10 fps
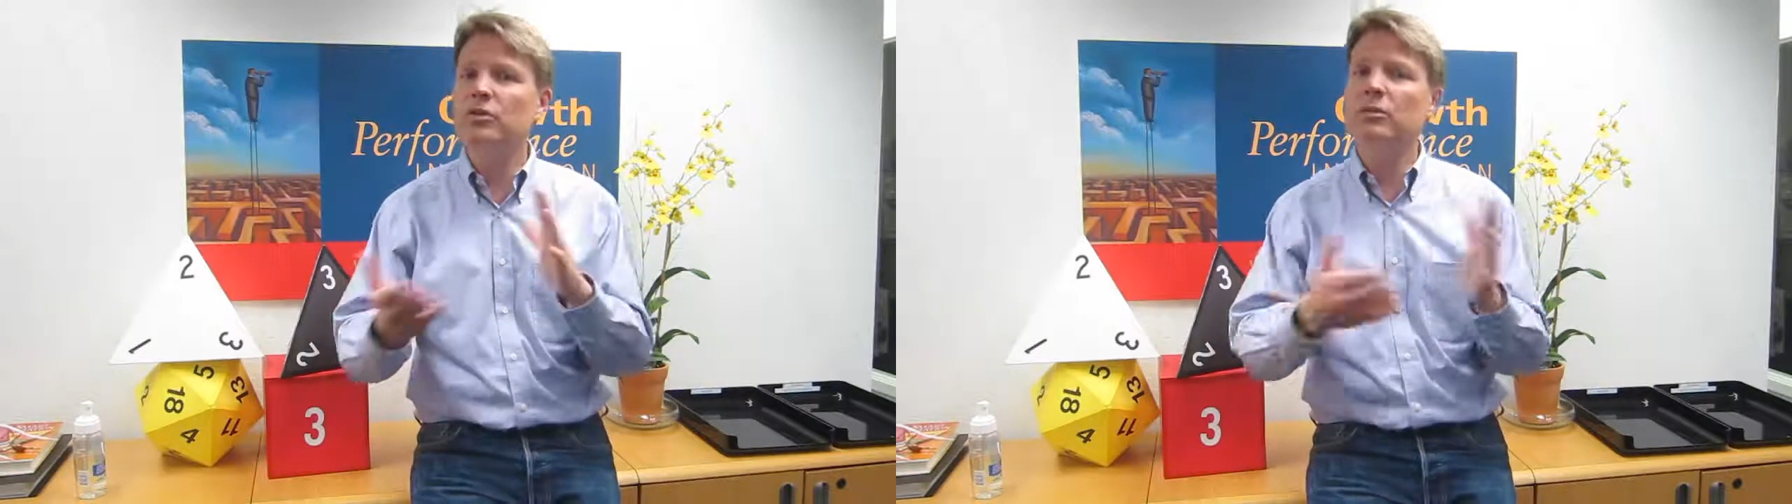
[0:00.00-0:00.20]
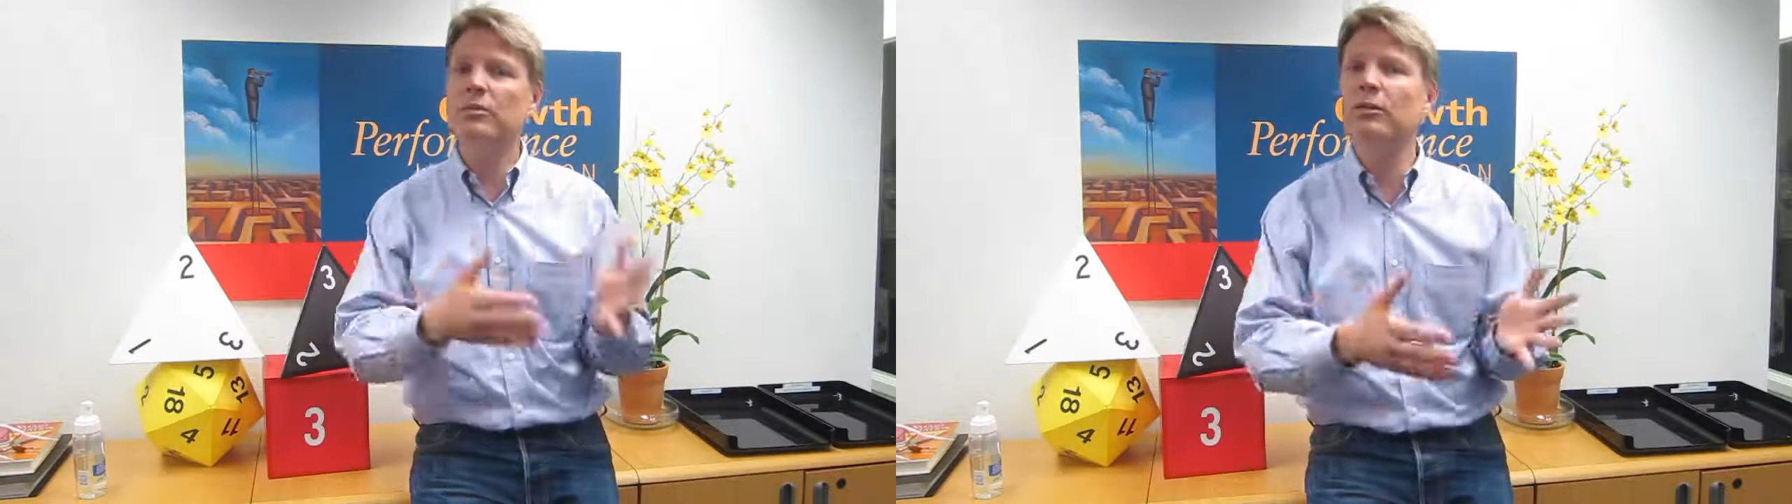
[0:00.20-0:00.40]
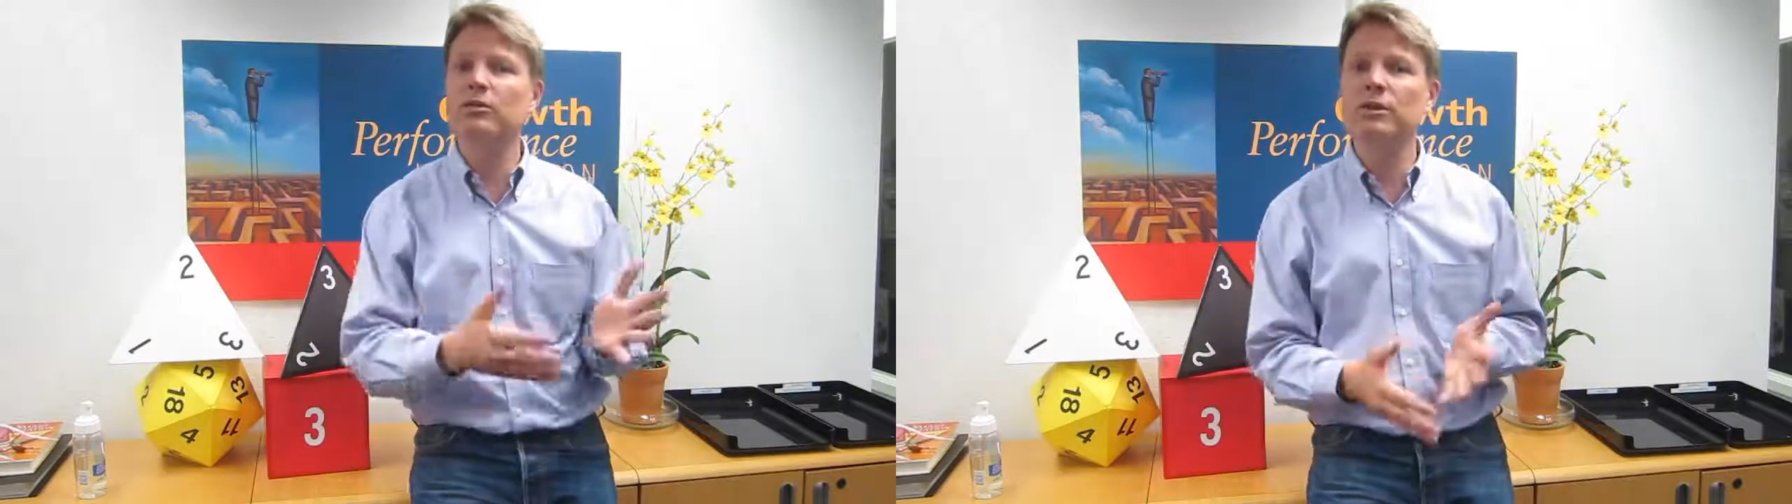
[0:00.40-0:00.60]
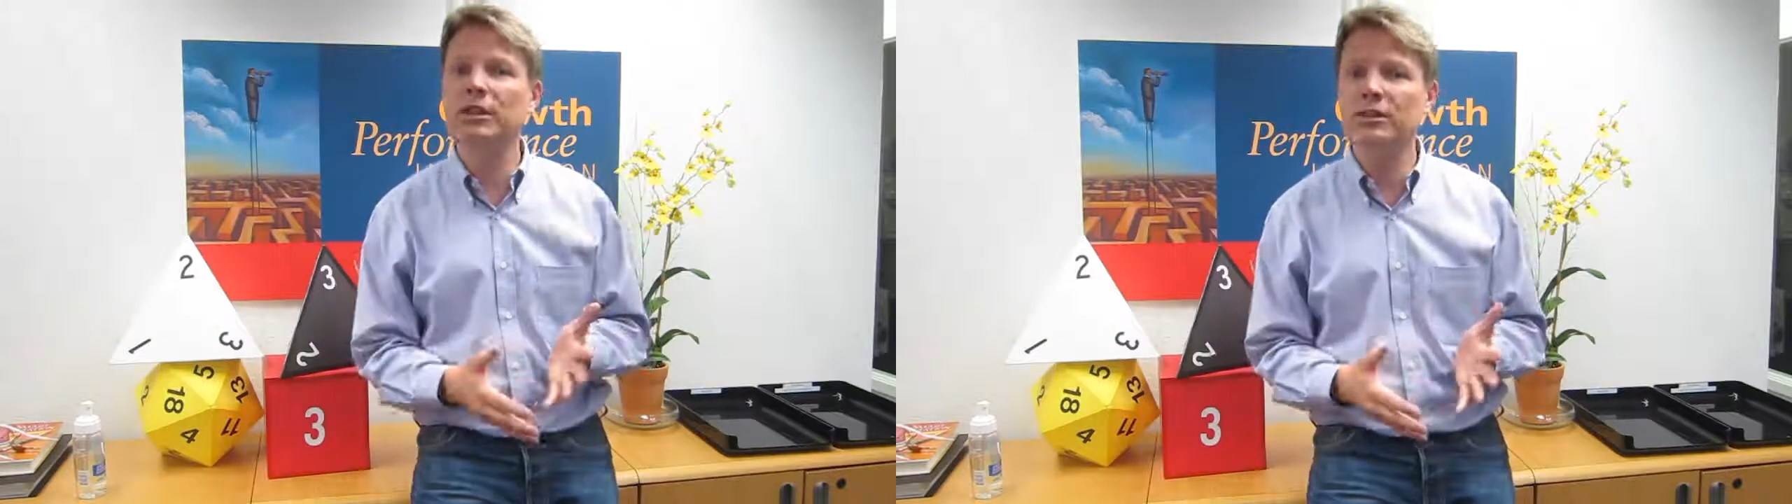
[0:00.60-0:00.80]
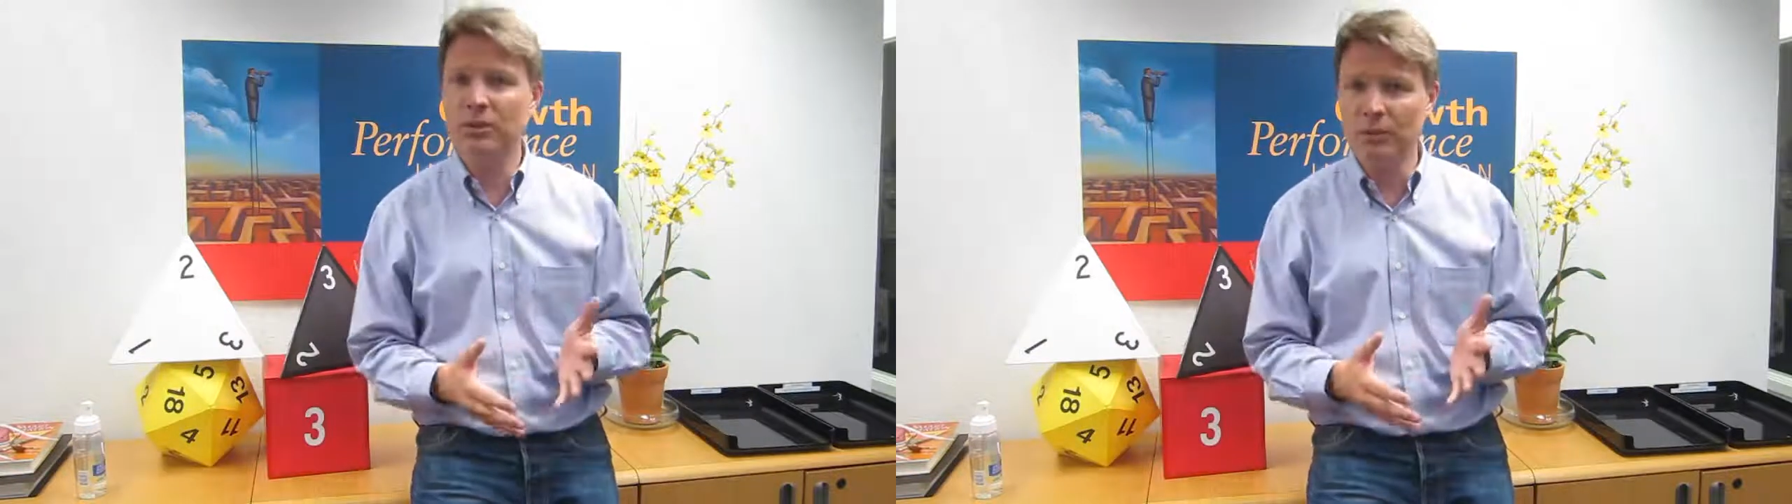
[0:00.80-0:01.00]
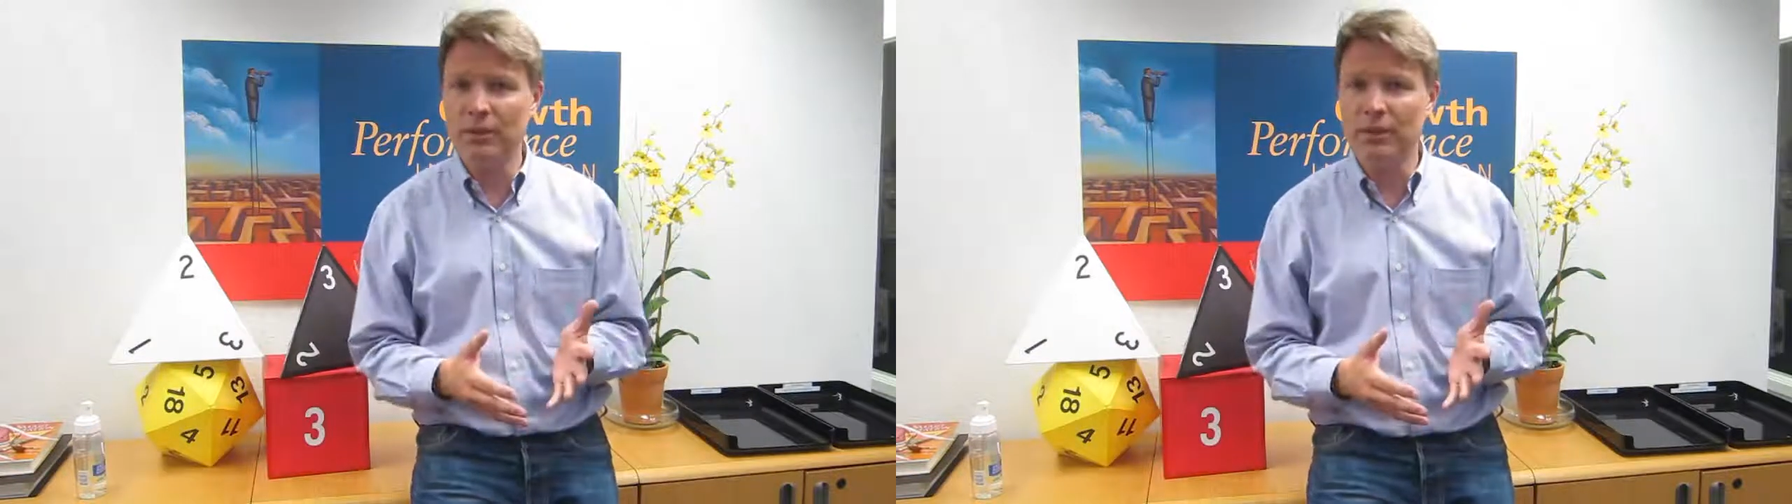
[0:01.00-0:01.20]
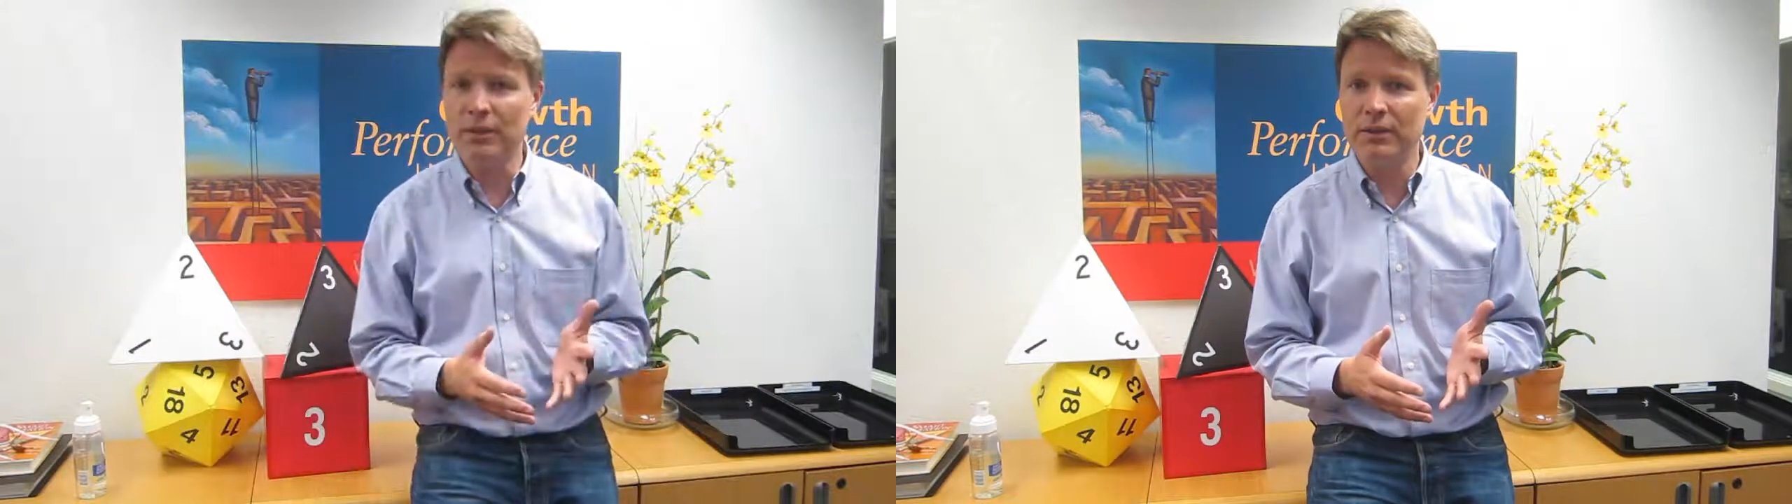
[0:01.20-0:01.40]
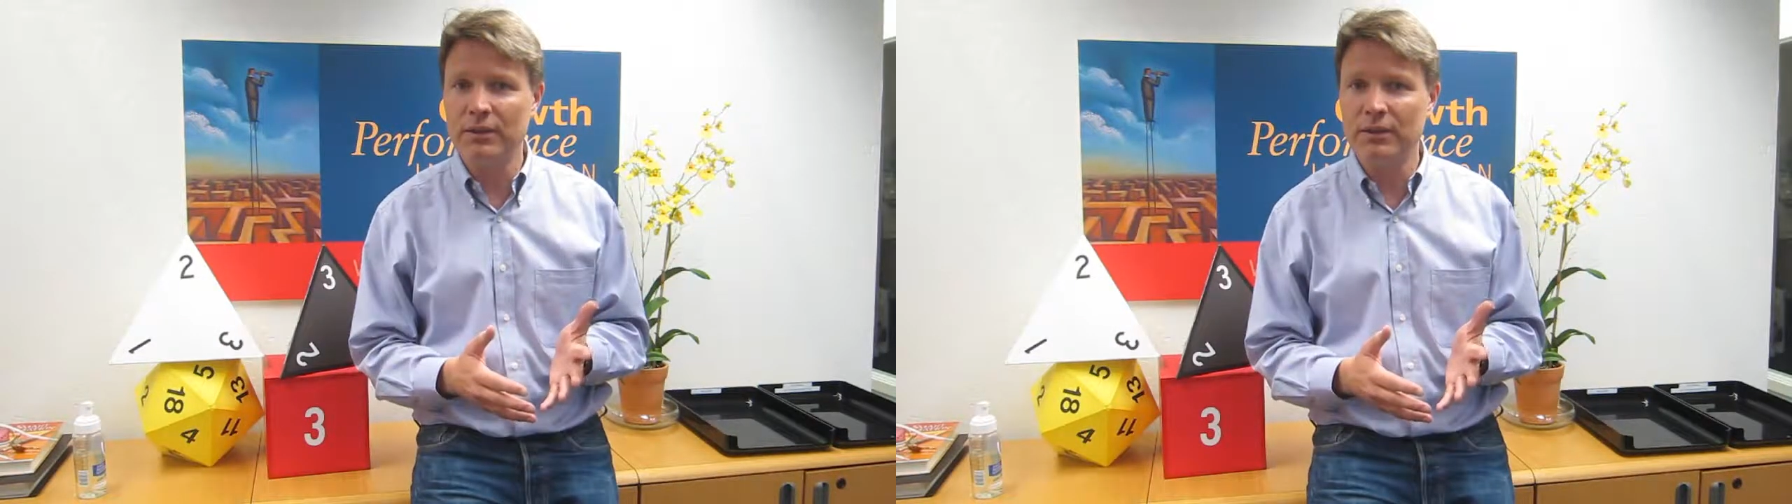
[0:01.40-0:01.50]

you be more strategic with it?